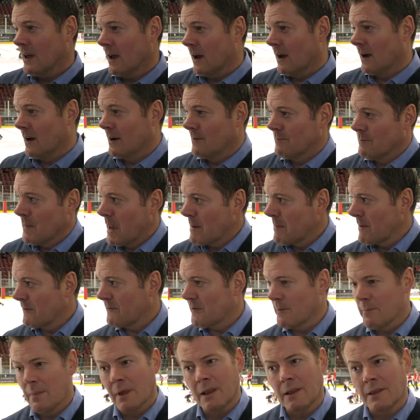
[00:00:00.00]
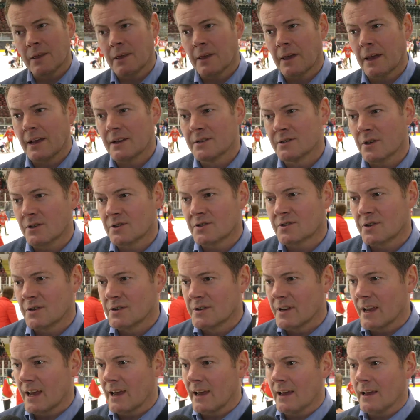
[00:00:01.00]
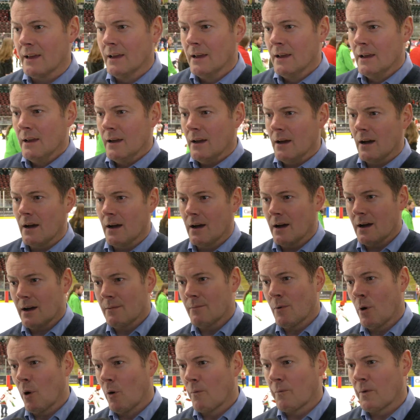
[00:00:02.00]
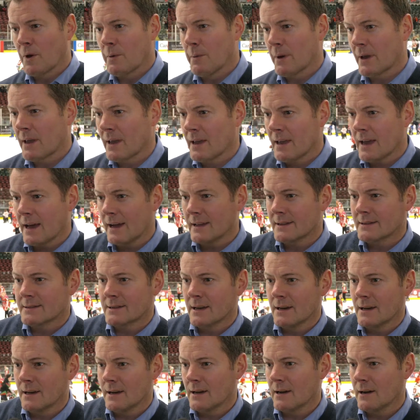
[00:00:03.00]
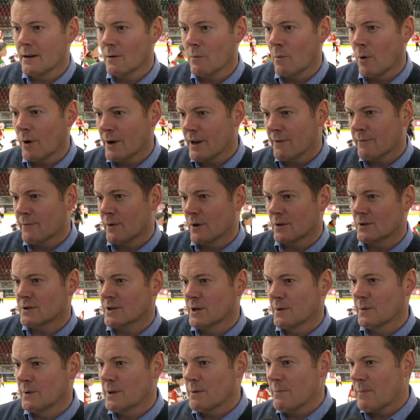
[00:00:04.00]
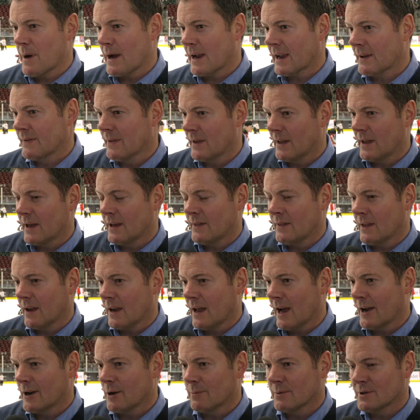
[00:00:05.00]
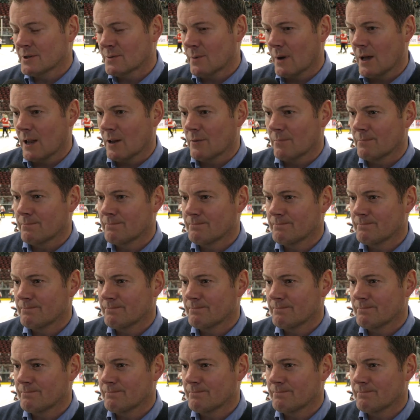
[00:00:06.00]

Um, maybe for Milton Keynes on Sunday. Um, hopefully, we can get uh, one, if not two, of them back in the in the lineup as well.